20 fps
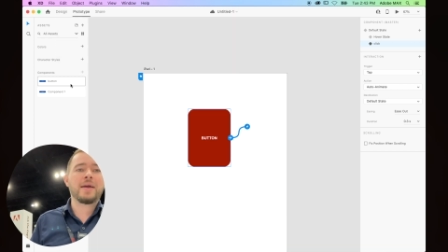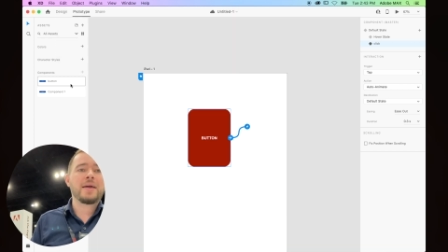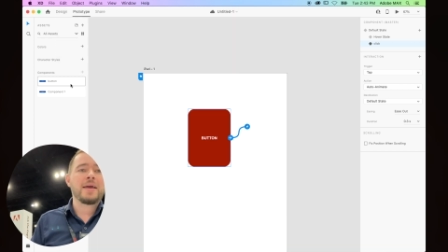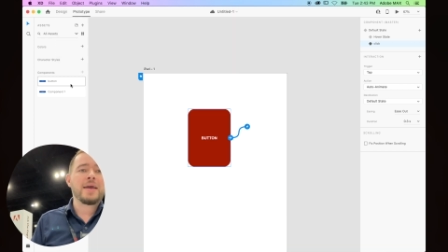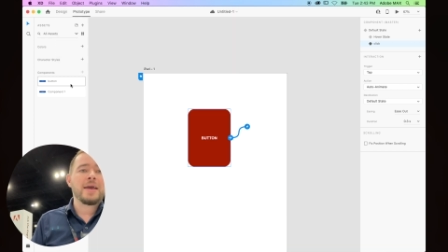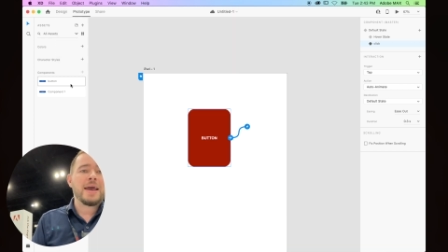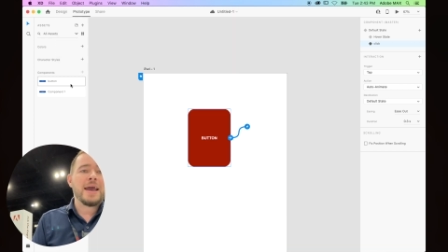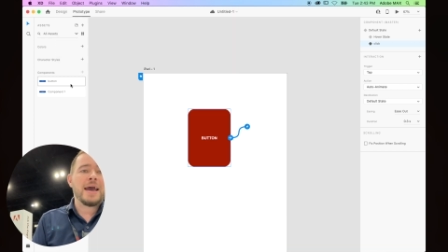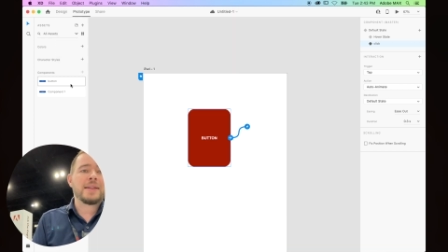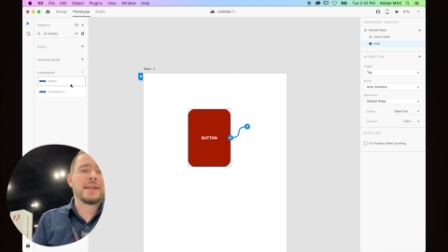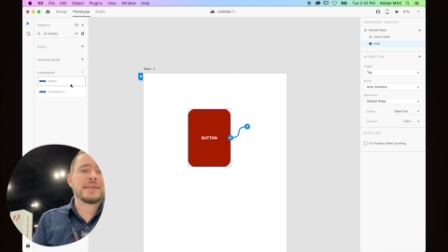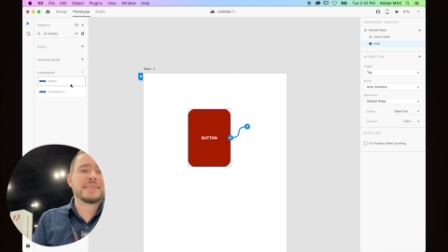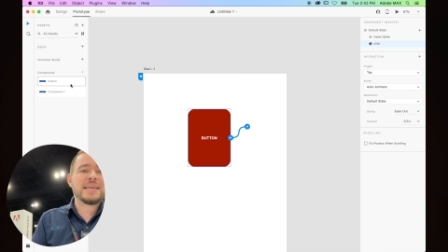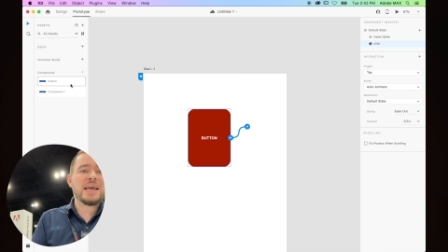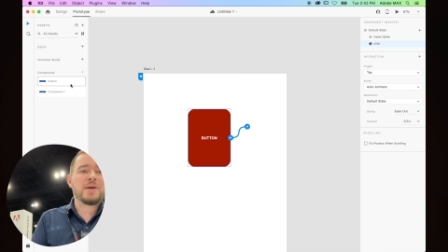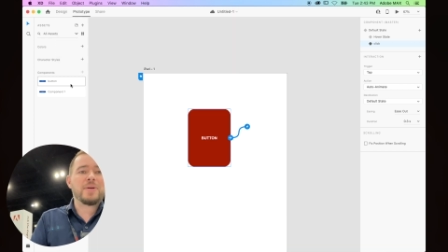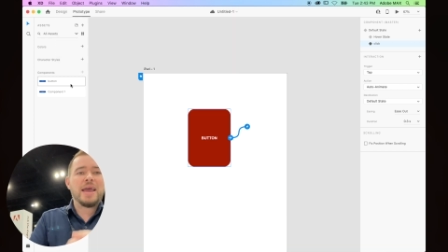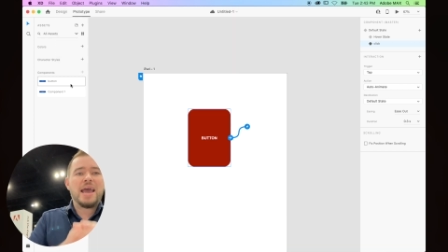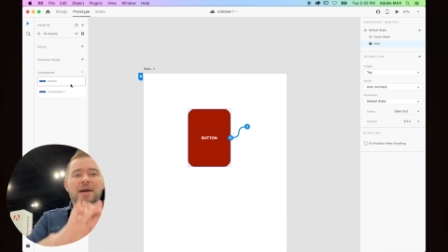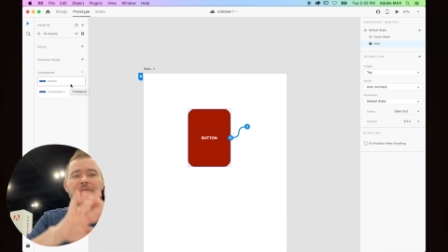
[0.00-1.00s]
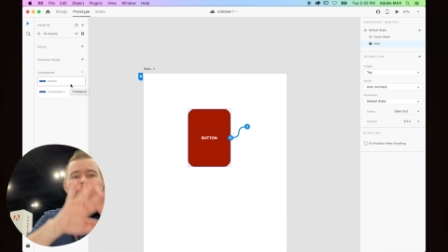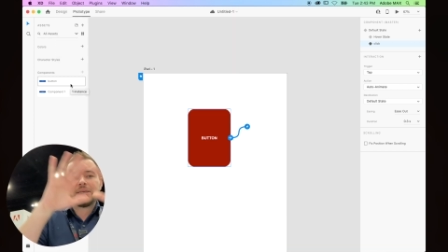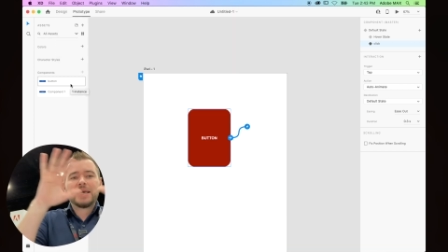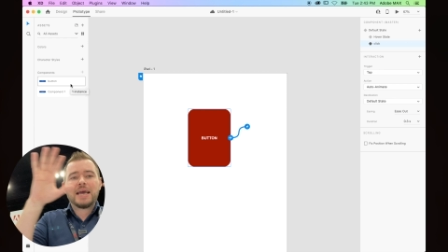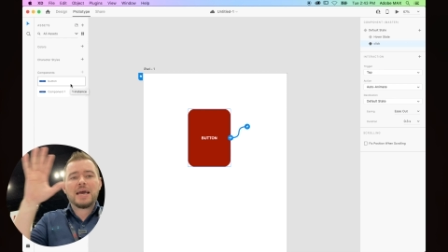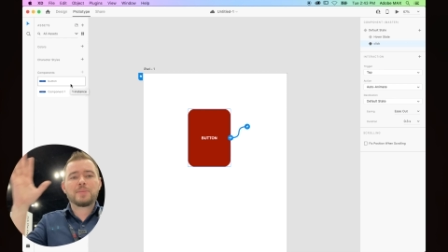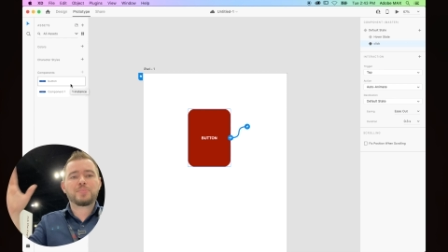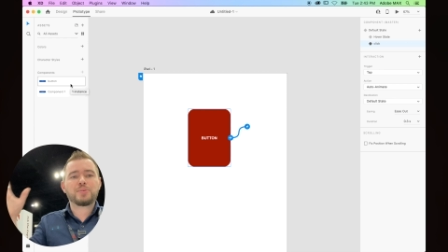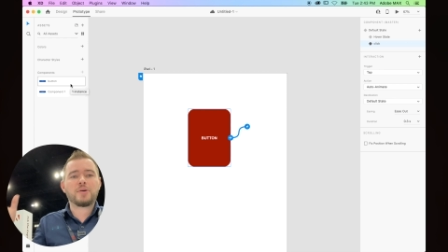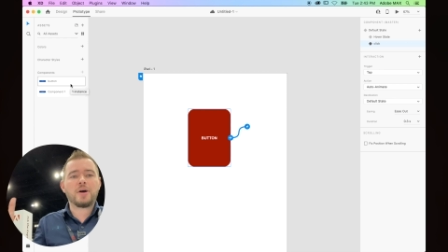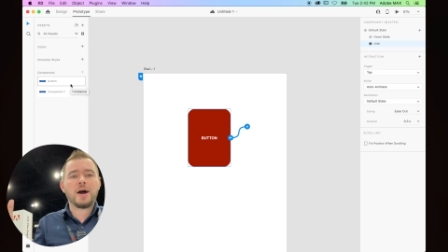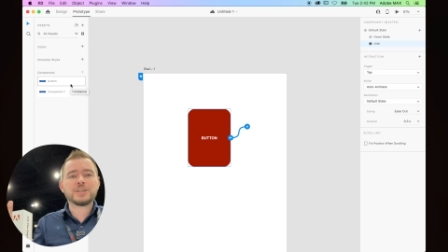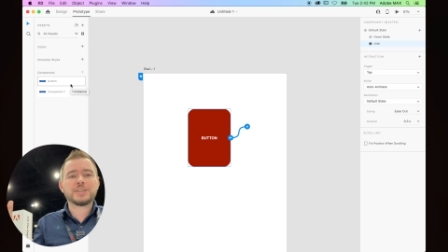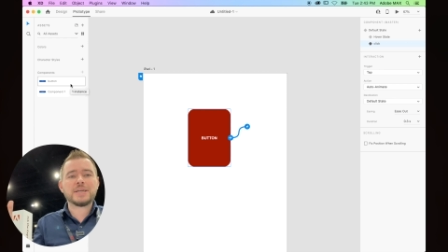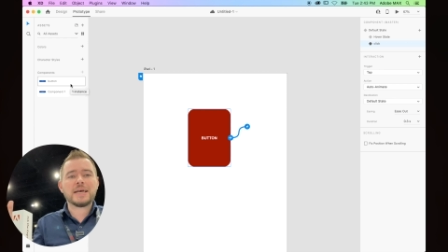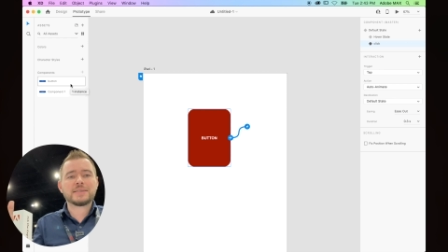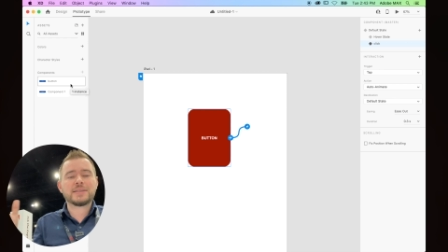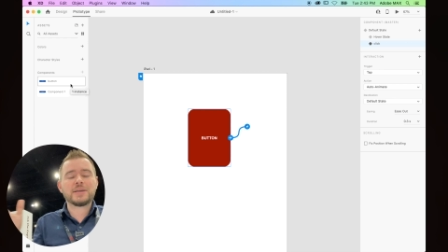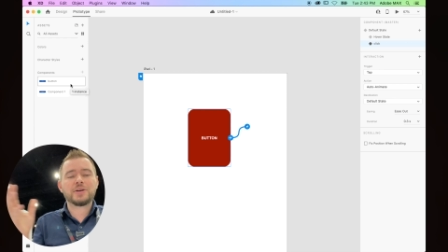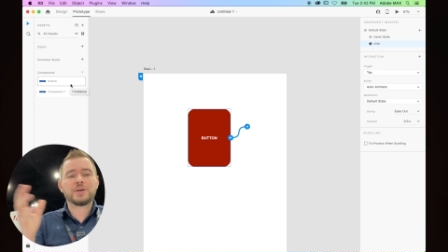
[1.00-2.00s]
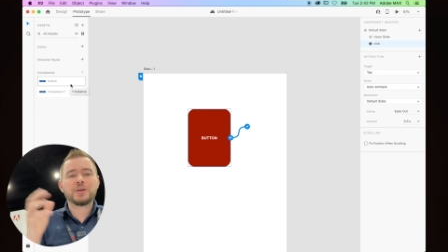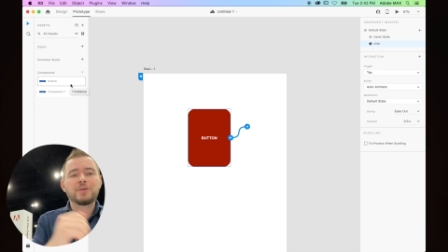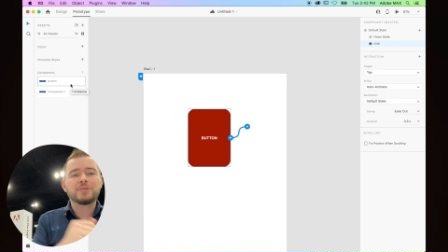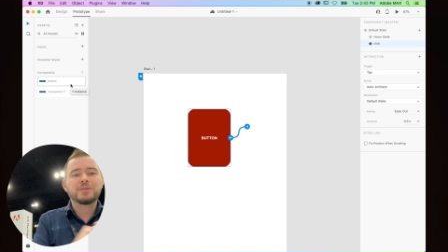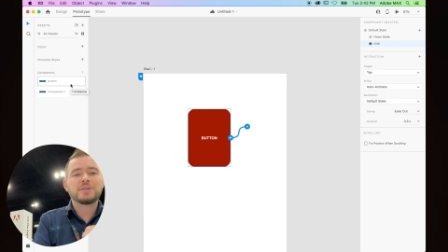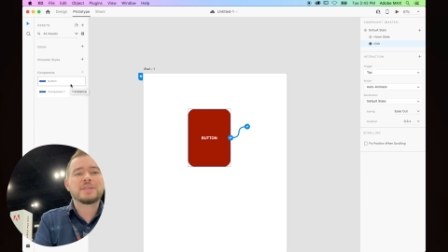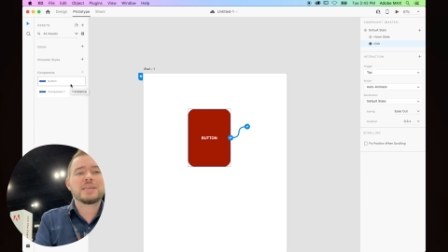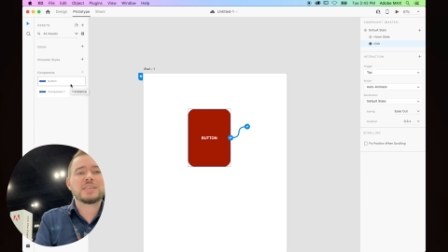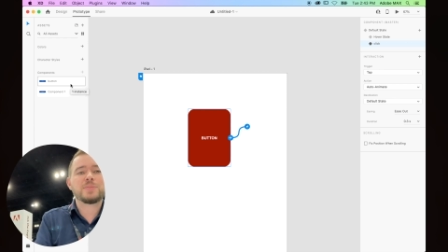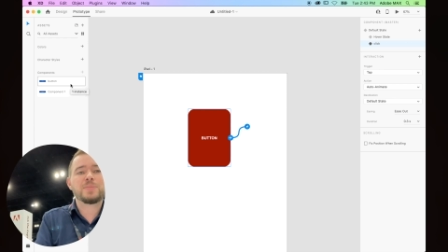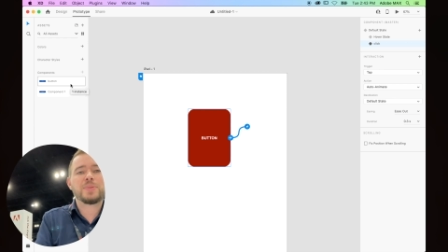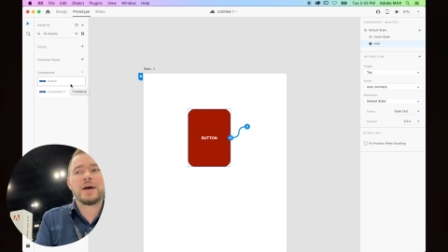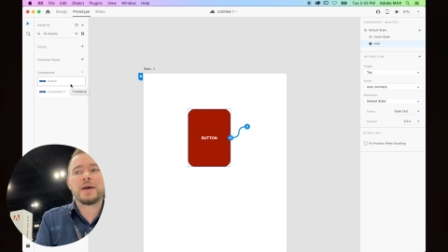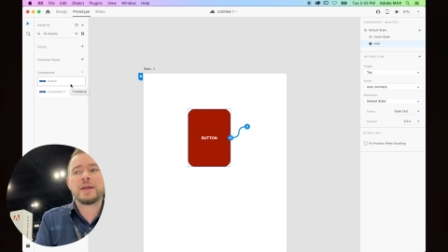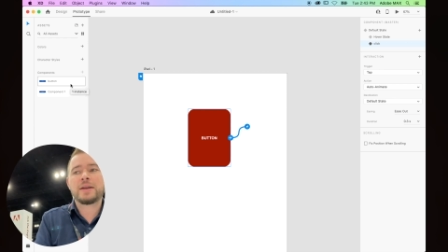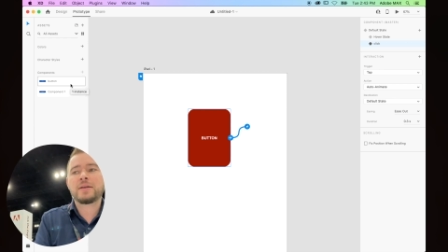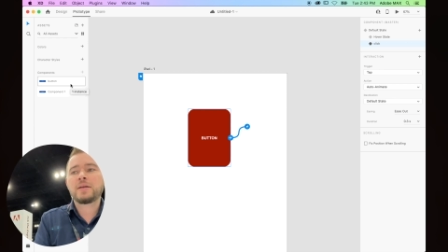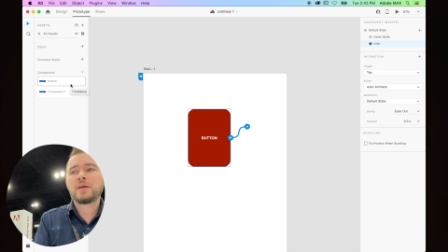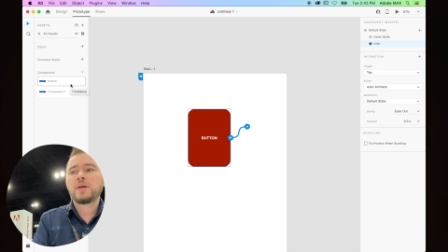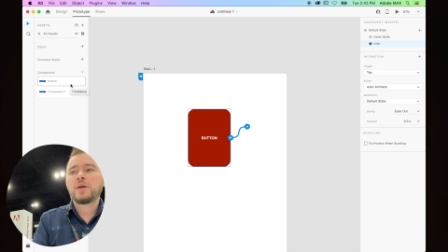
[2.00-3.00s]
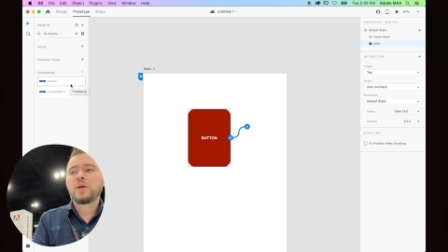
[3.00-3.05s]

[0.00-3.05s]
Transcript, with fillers: and let's say we have 10 projects that are using this button,